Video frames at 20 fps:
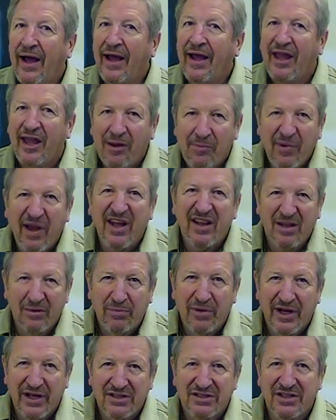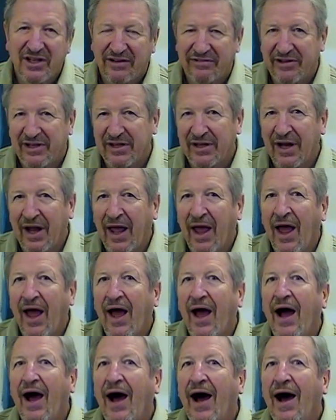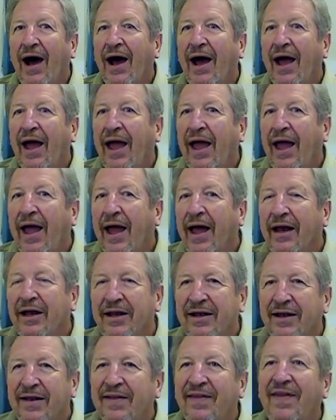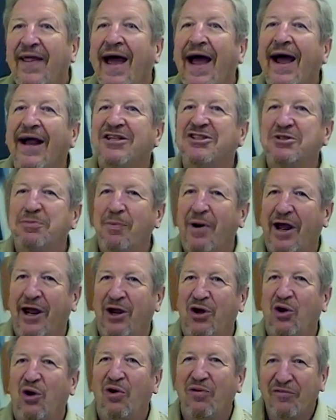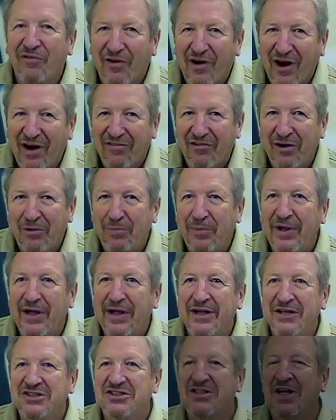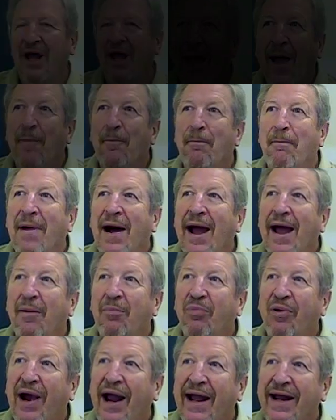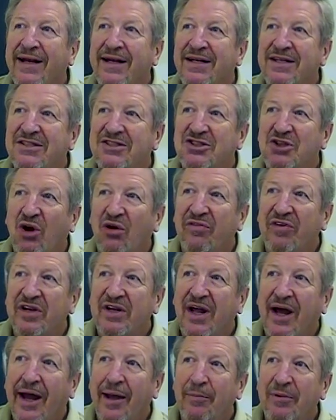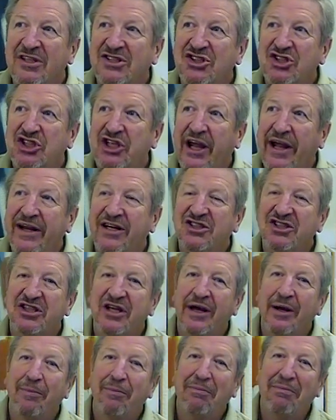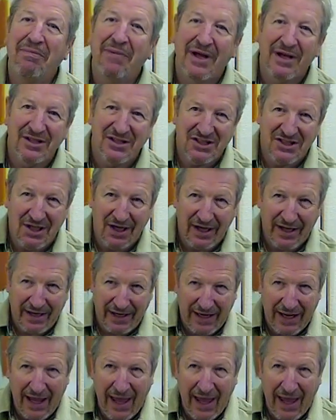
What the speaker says: he made the best of it. And that's my goal for every piece. My practice over time has changed immensely.